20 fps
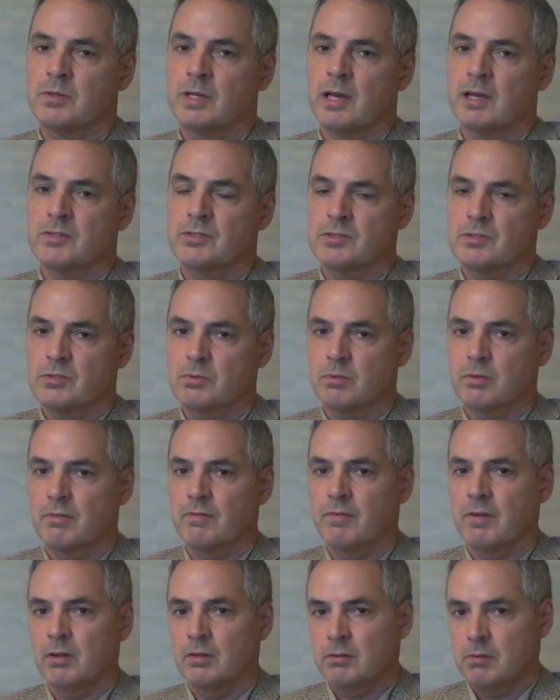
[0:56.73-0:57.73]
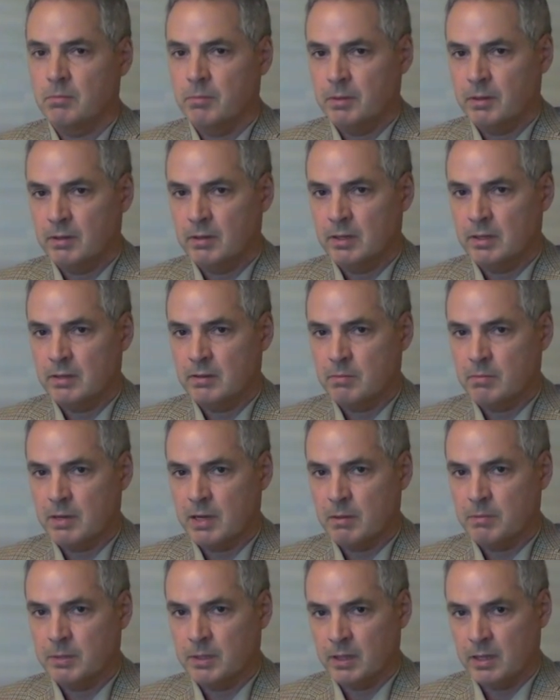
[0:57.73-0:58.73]
not just with the vulnerability of the
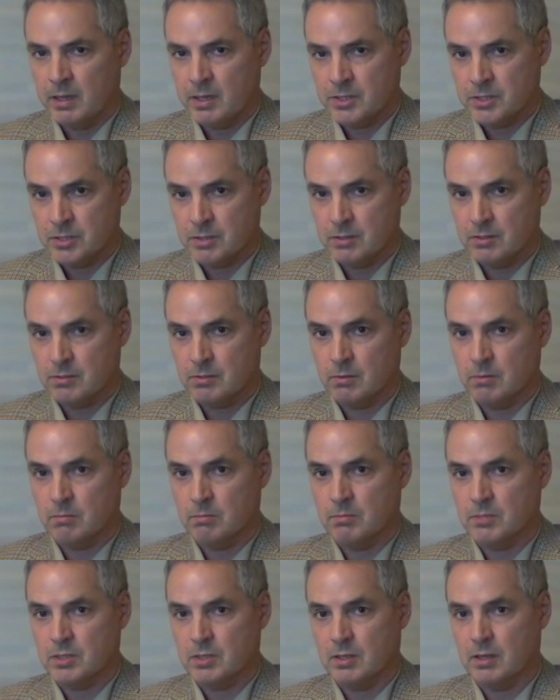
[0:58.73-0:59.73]
population in terms